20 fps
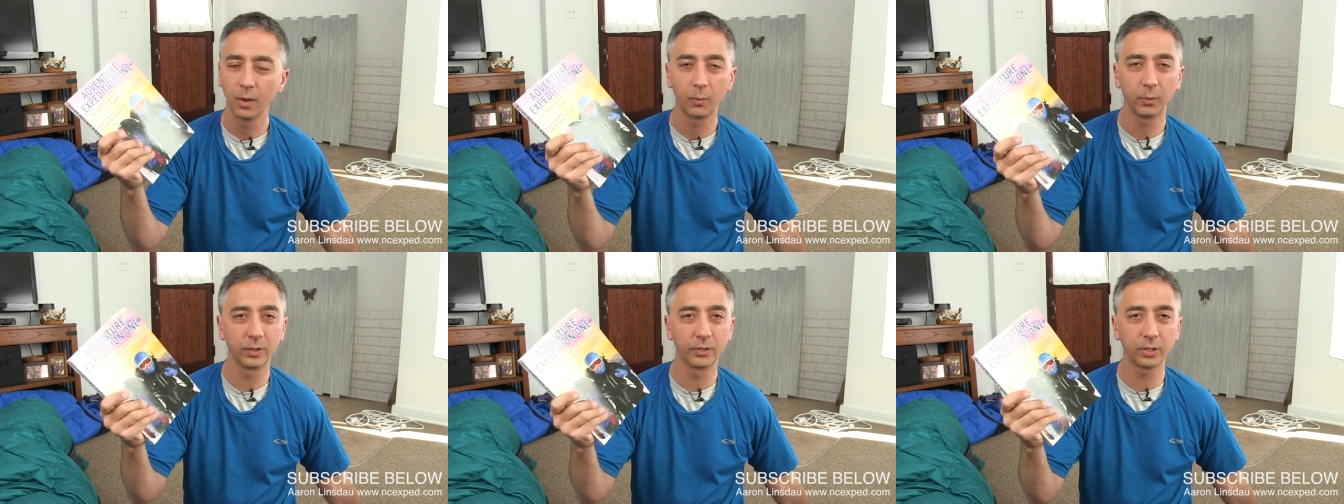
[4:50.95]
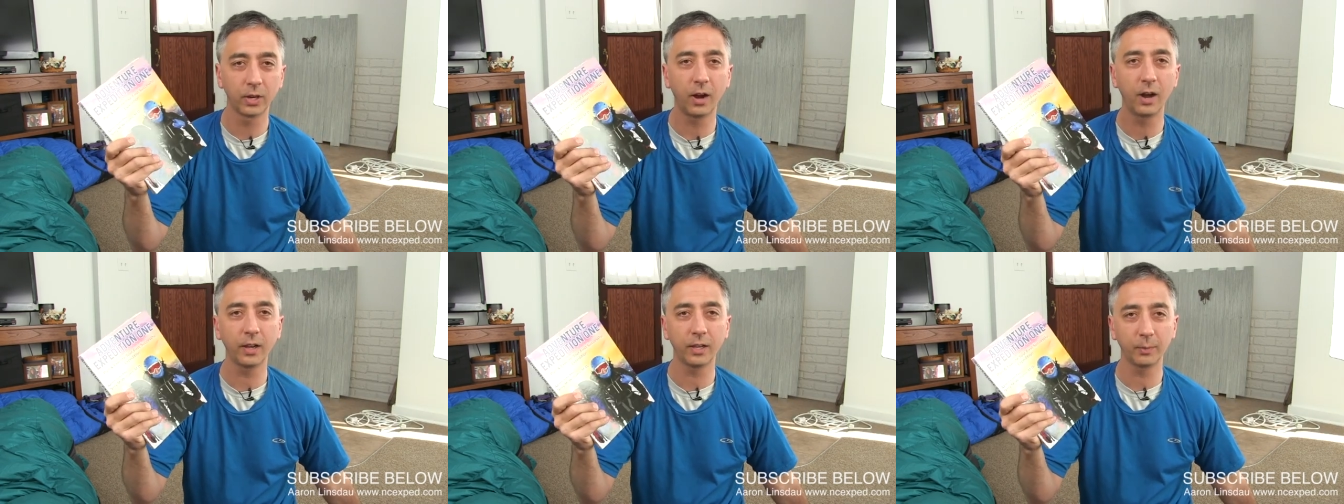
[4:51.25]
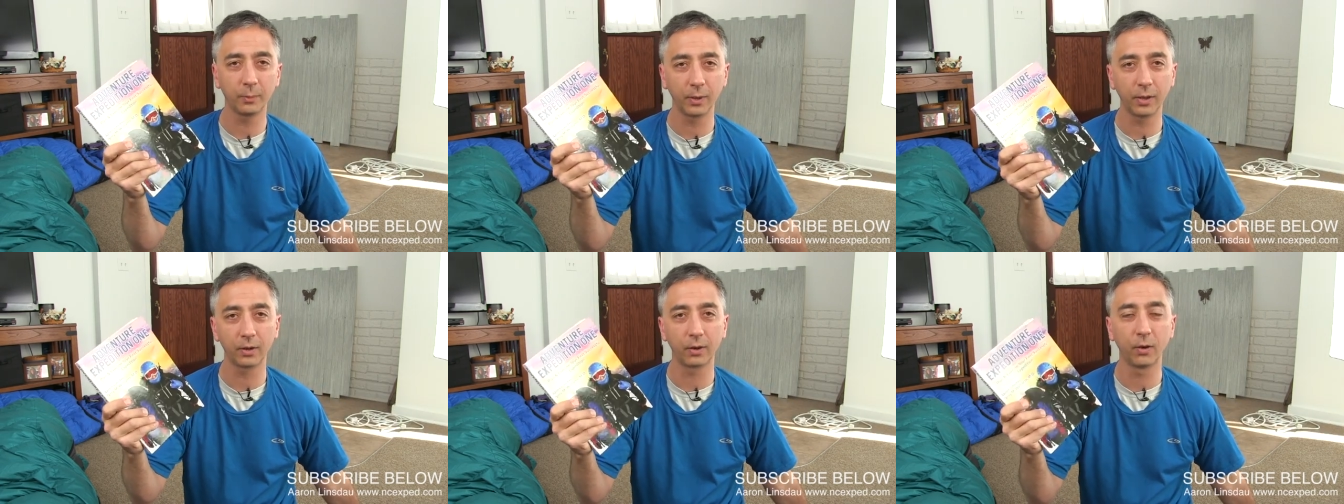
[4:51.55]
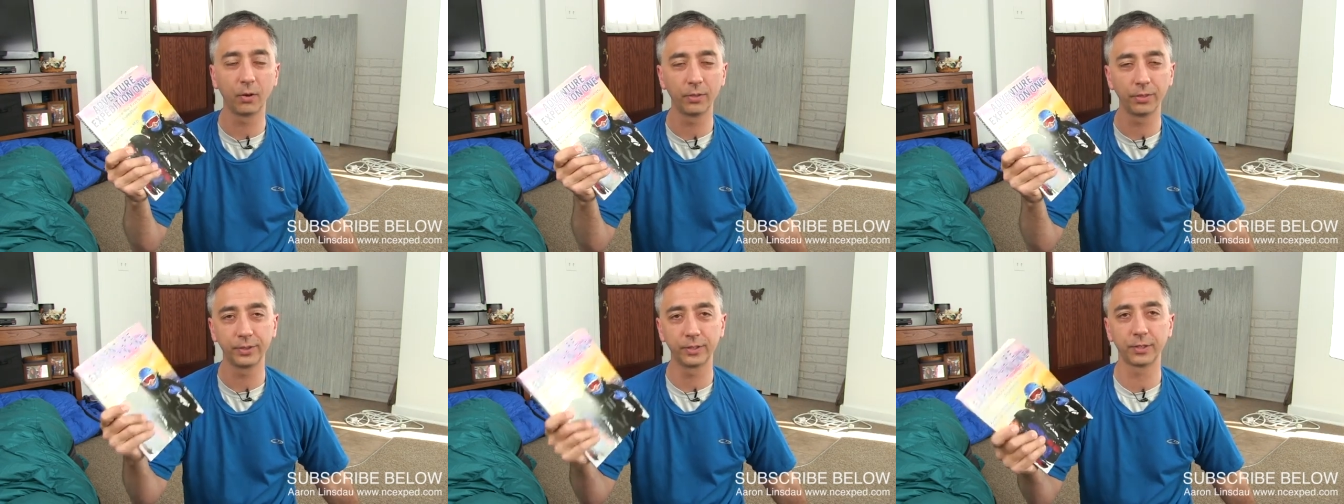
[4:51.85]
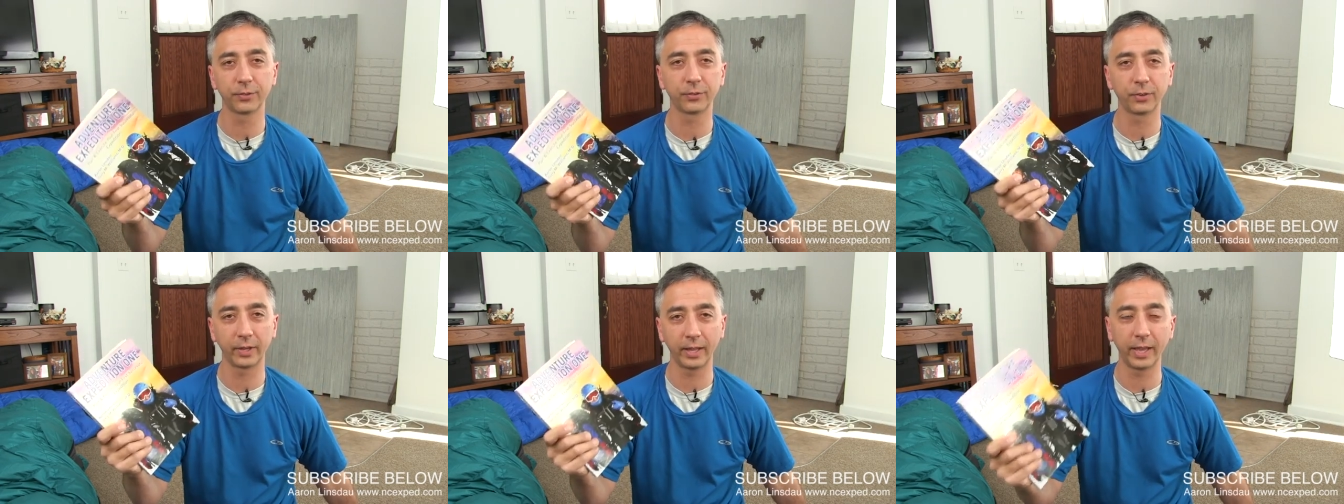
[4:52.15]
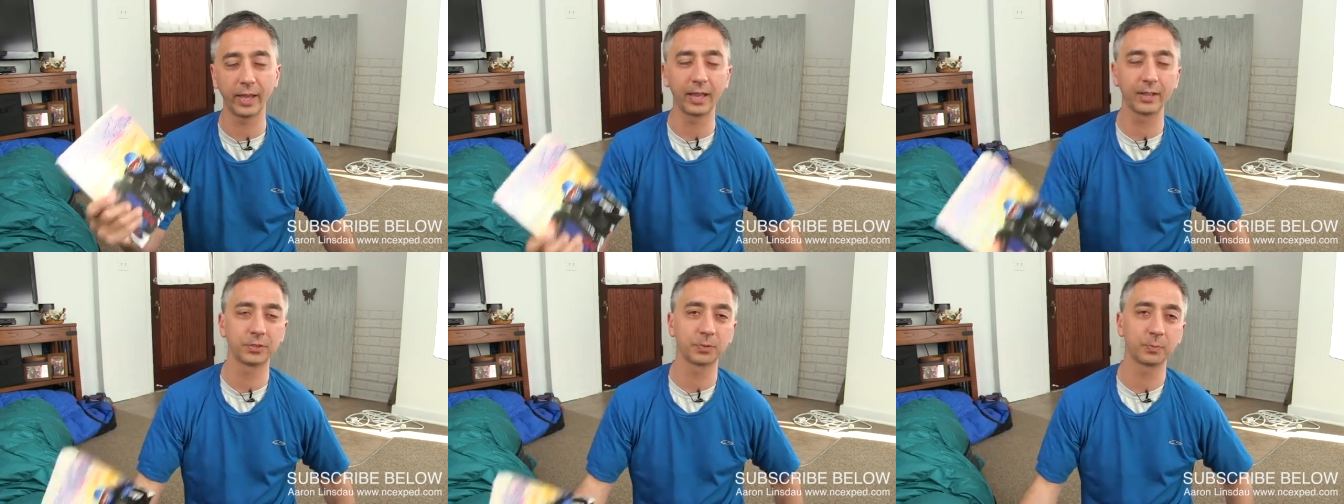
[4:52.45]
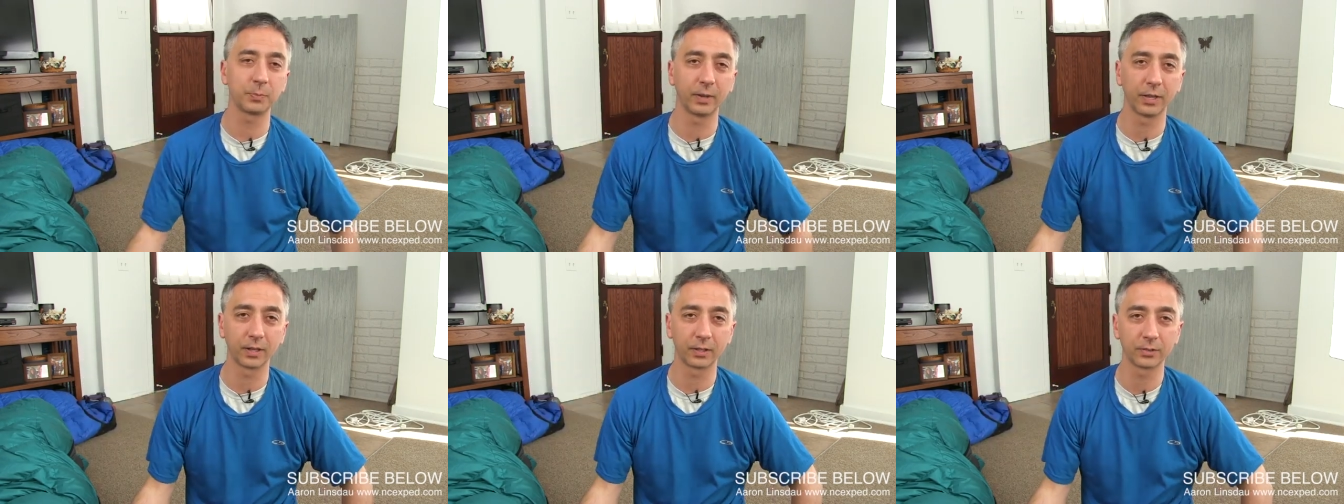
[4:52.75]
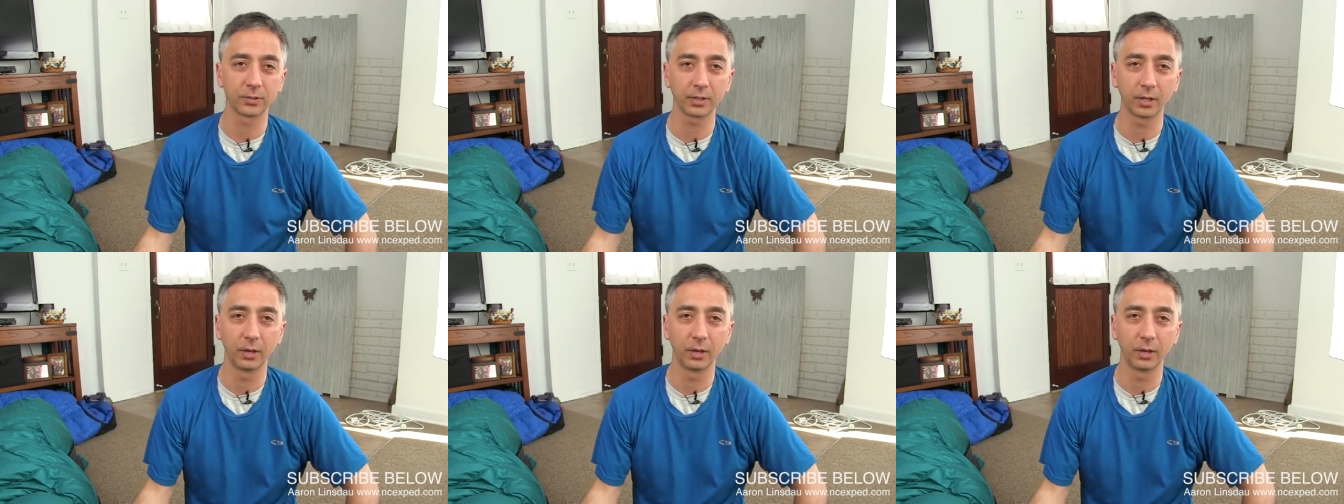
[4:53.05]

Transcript: We talk about all the different aspects